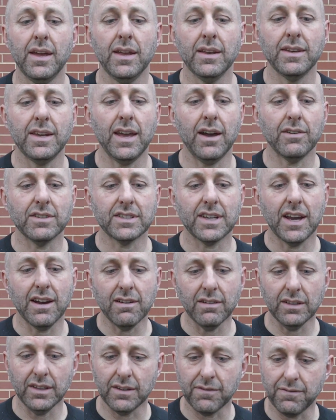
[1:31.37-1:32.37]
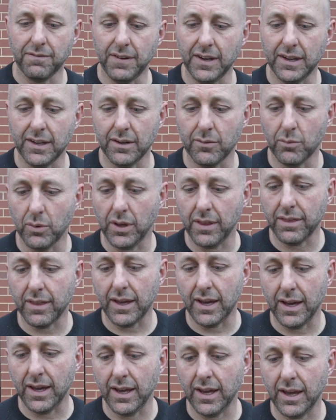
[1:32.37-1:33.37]
Now it's currently fitted with
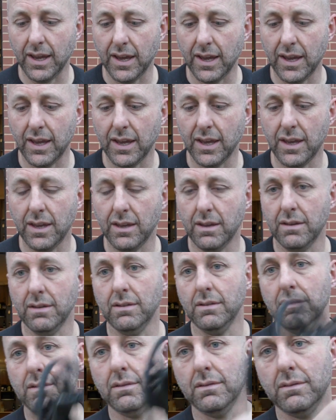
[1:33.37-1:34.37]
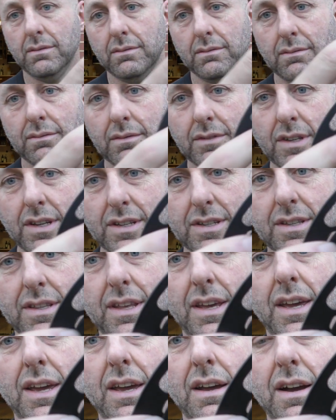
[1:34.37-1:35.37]
a, just
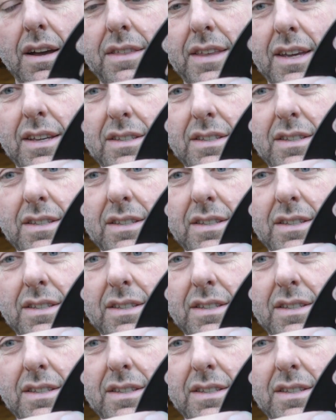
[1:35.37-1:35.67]
there, I think